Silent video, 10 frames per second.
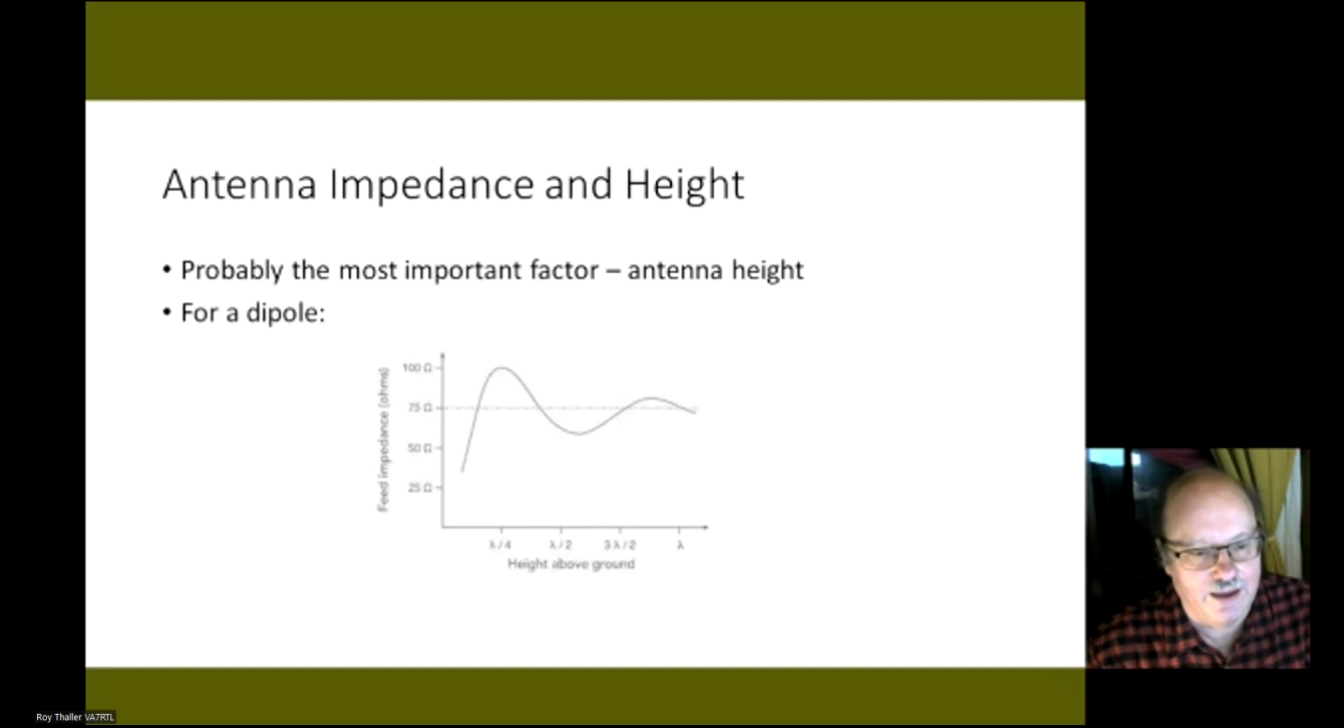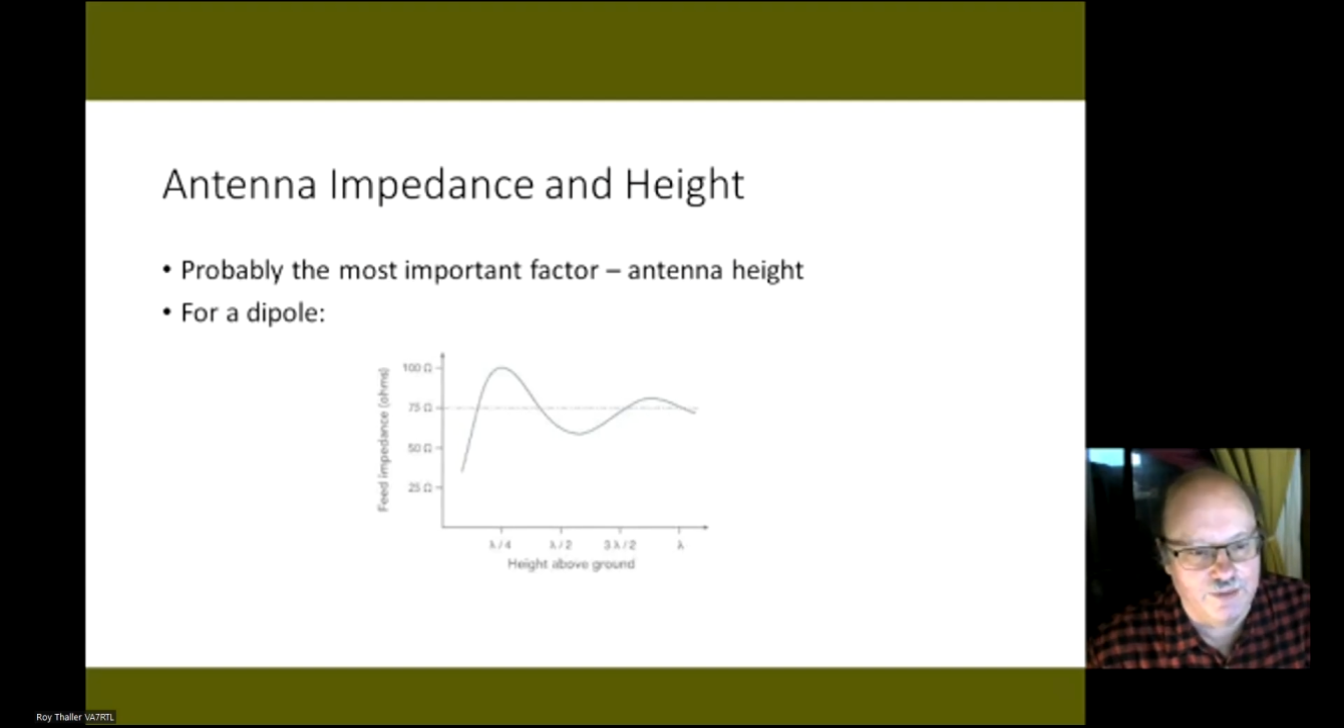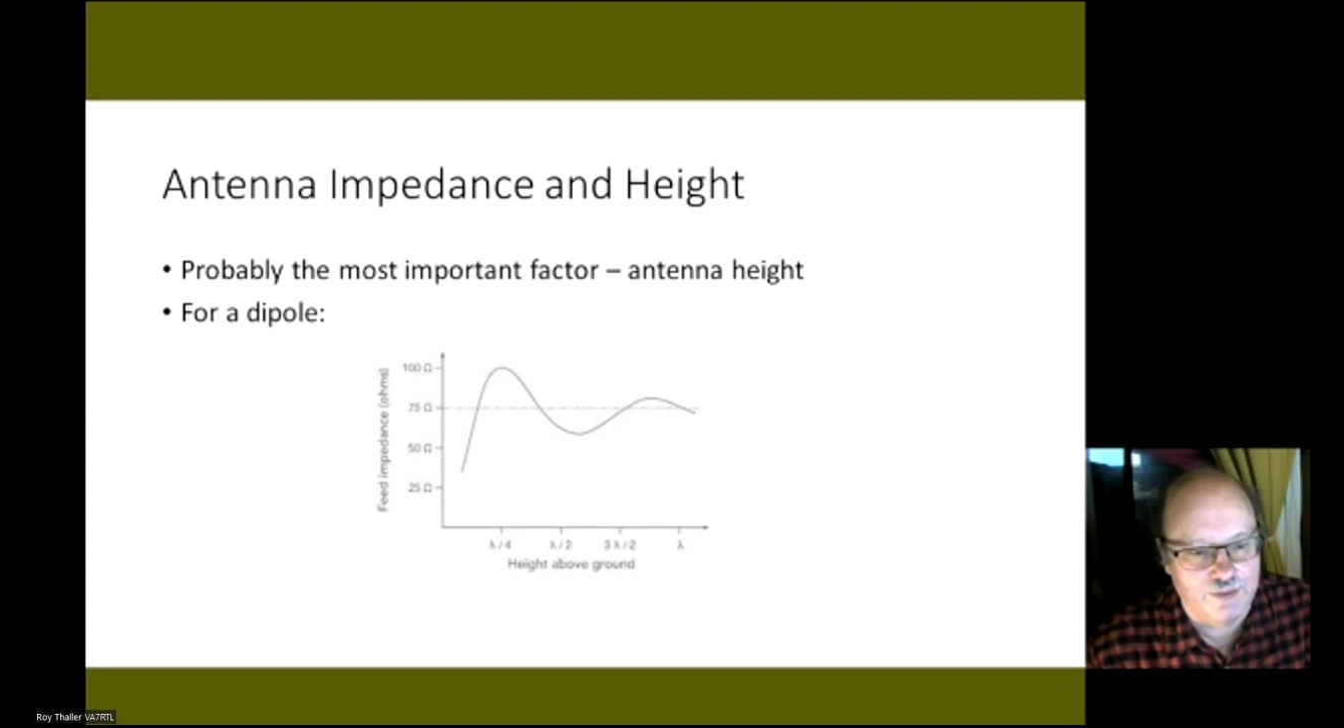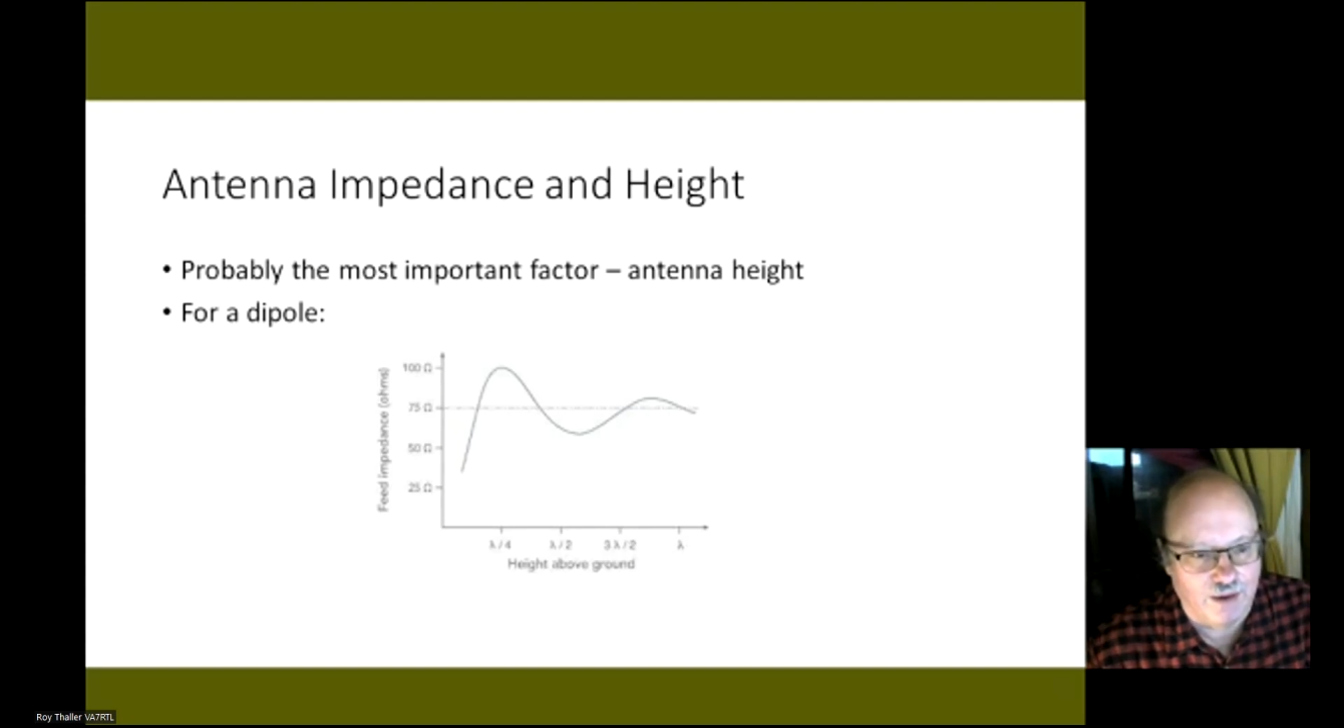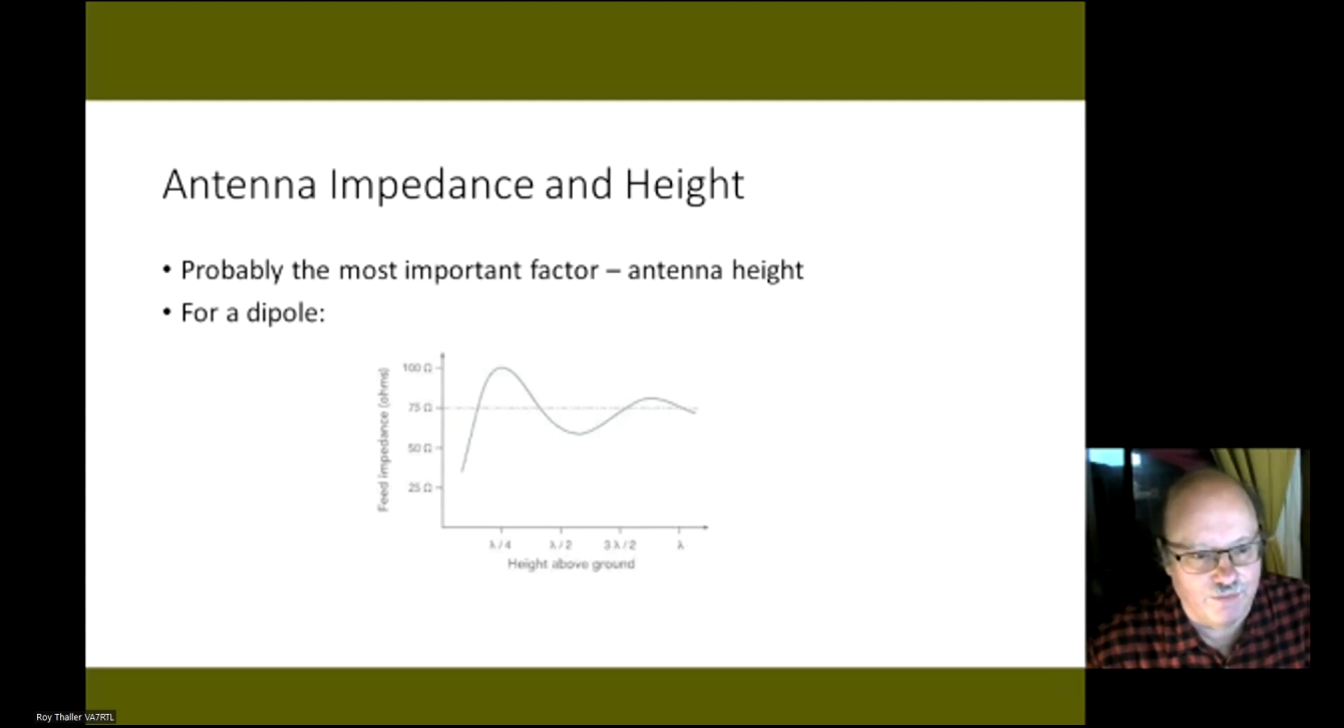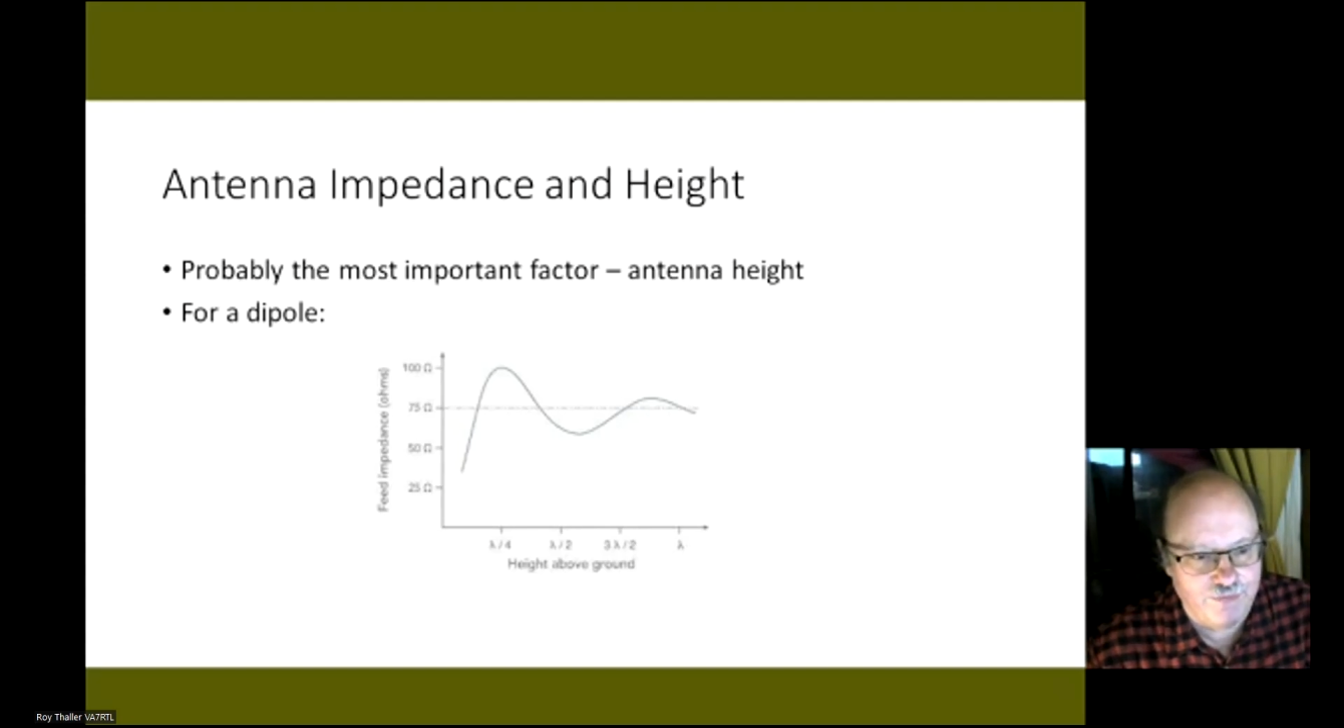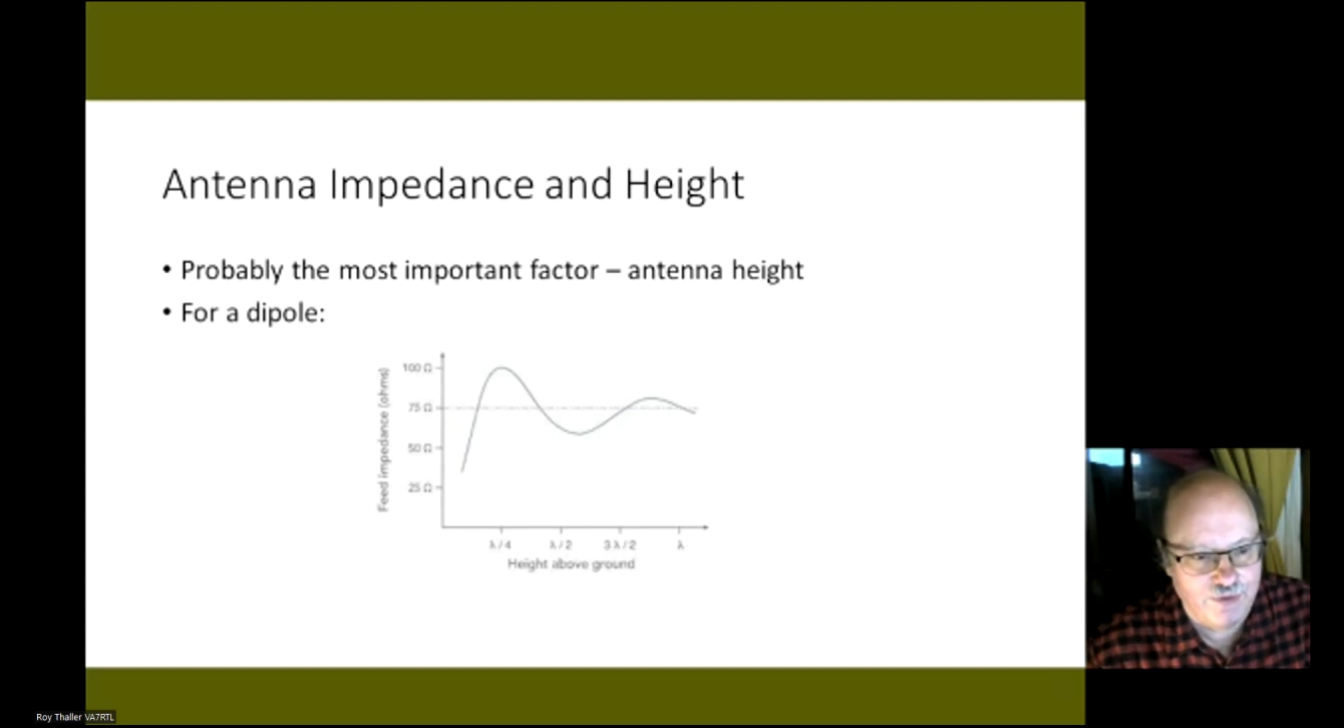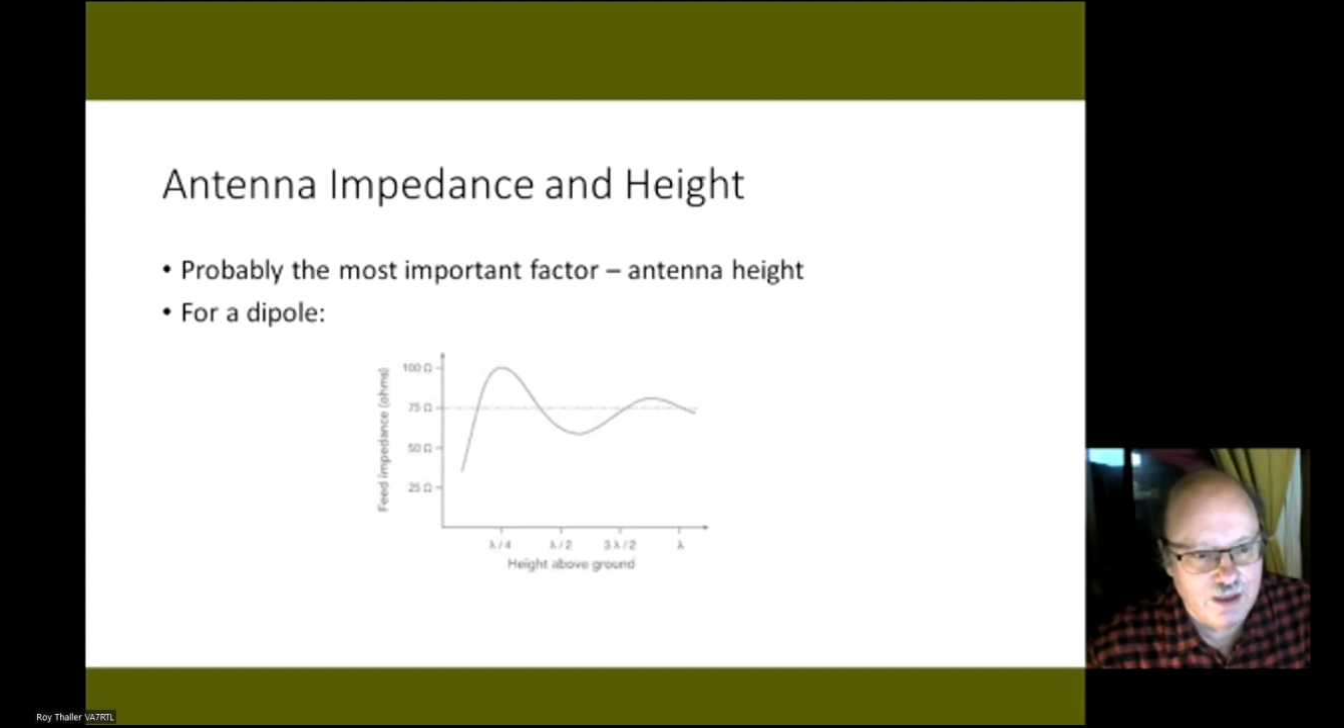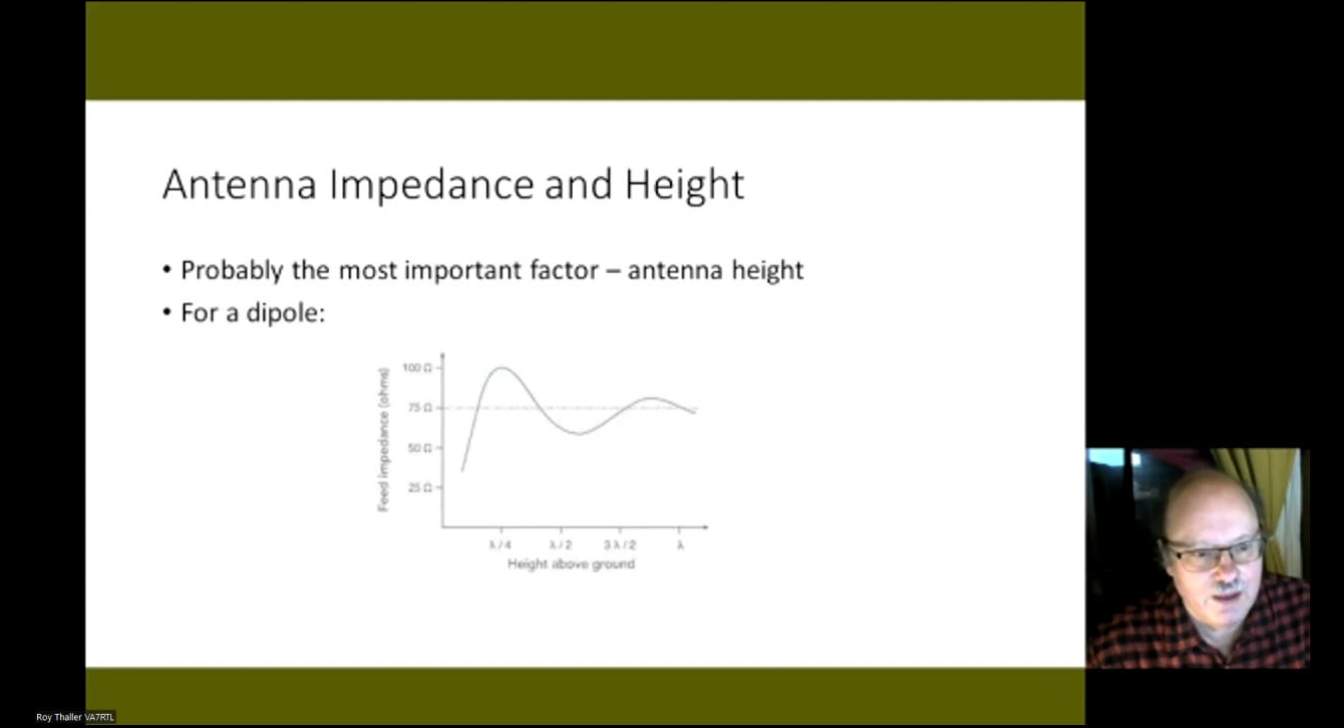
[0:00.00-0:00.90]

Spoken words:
enough.